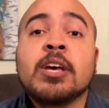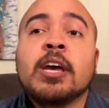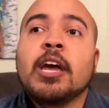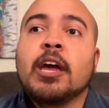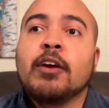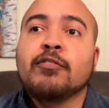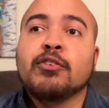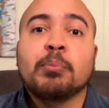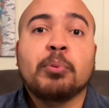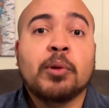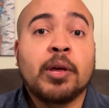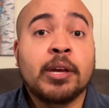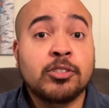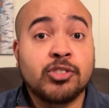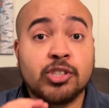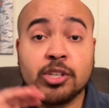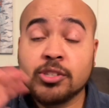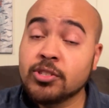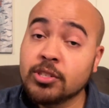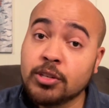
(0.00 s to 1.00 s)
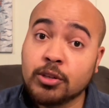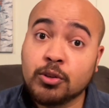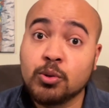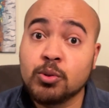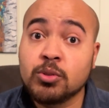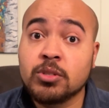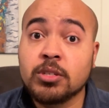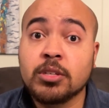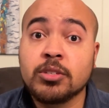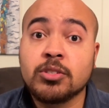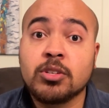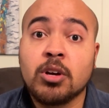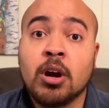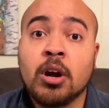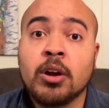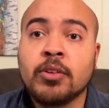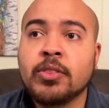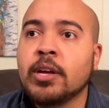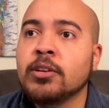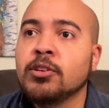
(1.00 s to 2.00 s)
If you're playing just an acoustic
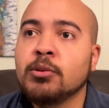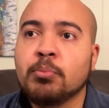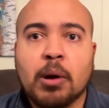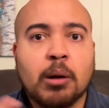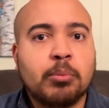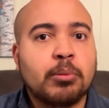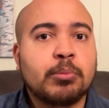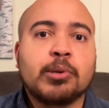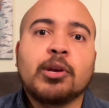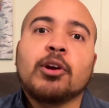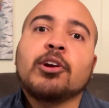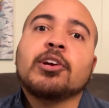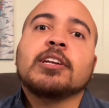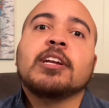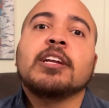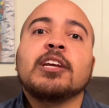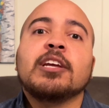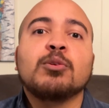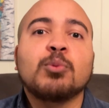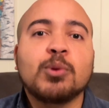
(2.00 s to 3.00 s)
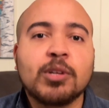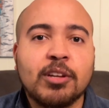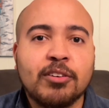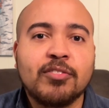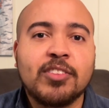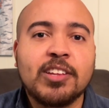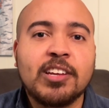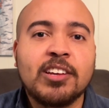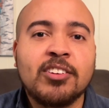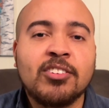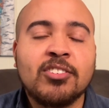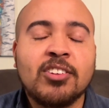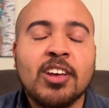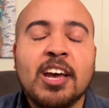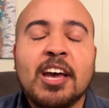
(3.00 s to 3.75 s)
guitar, then you probably aren't going to one of these.